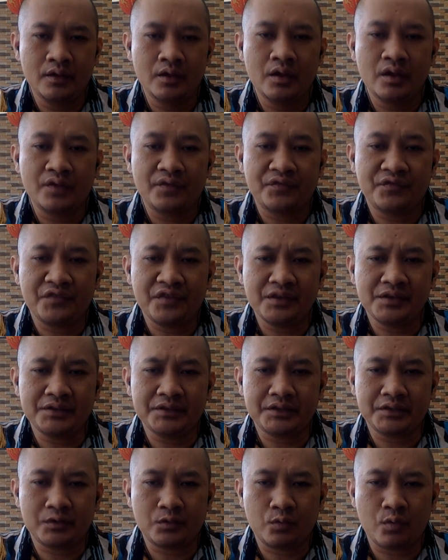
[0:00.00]

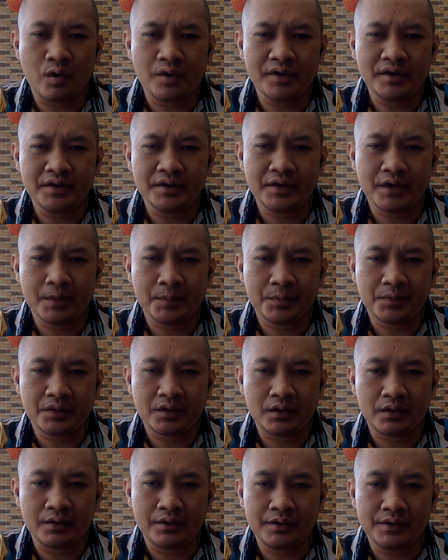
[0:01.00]
Fixed working
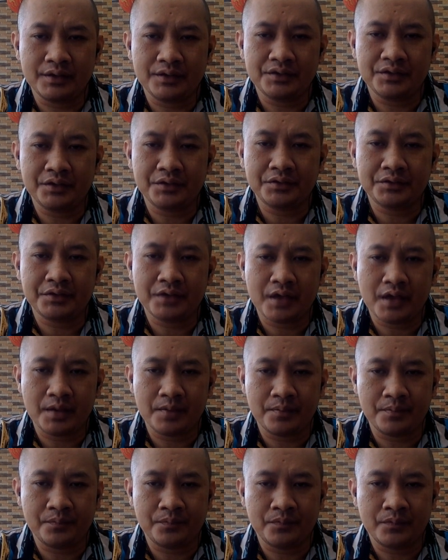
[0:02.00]
capital is the
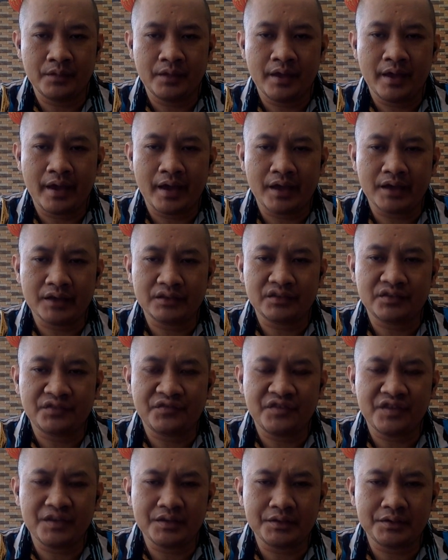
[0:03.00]
same as
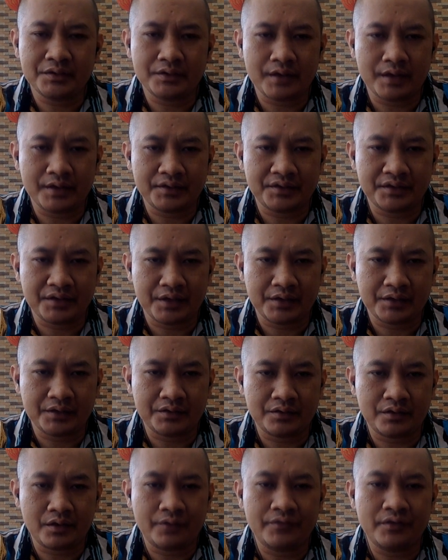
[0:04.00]
fixed assets
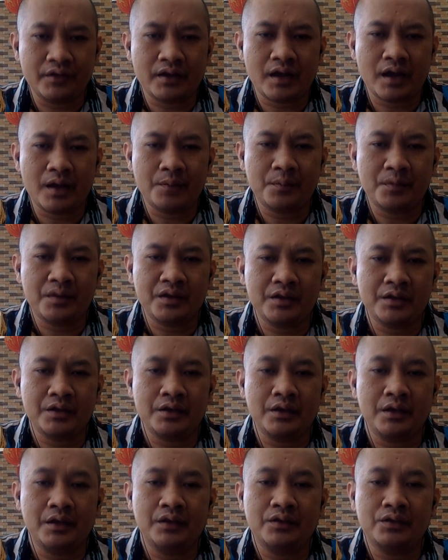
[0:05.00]
of the company
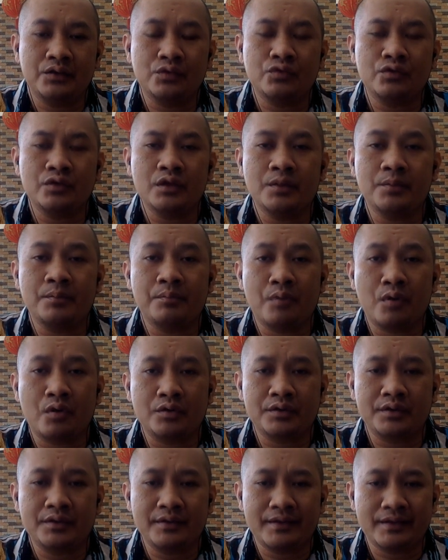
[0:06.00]
in two
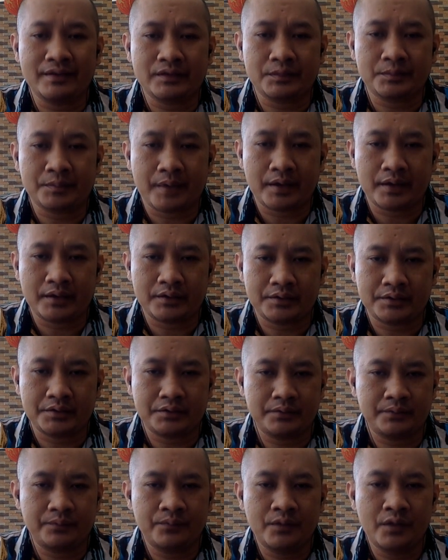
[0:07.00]
important aspects.
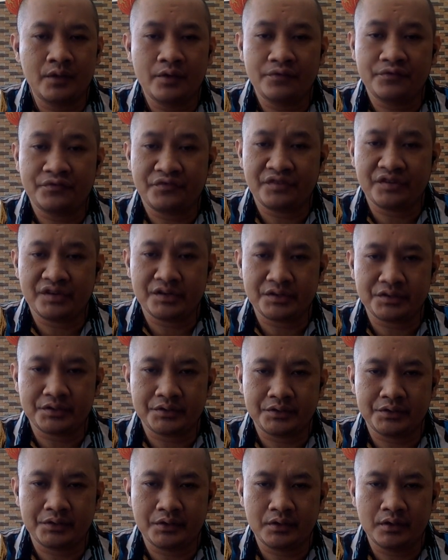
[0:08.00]

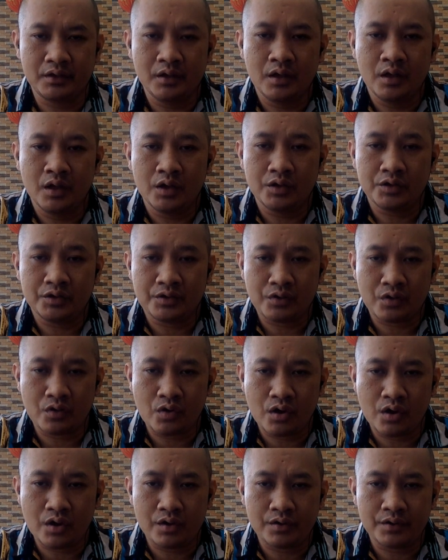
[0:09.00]
First,
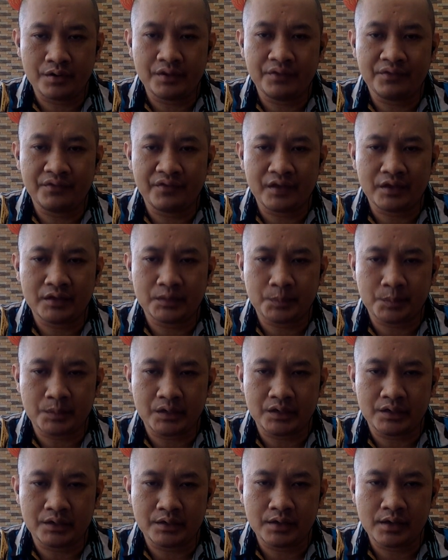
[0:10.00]
dollar
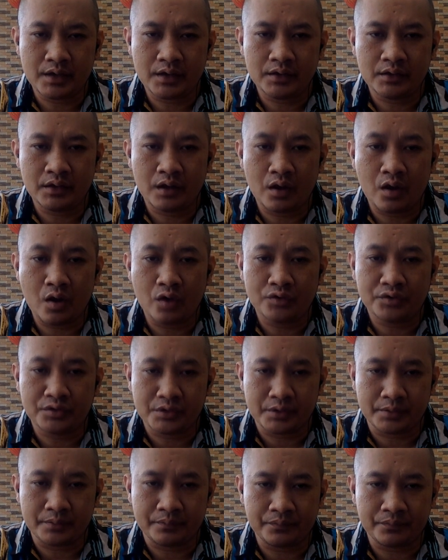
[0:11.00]
investment in the long term.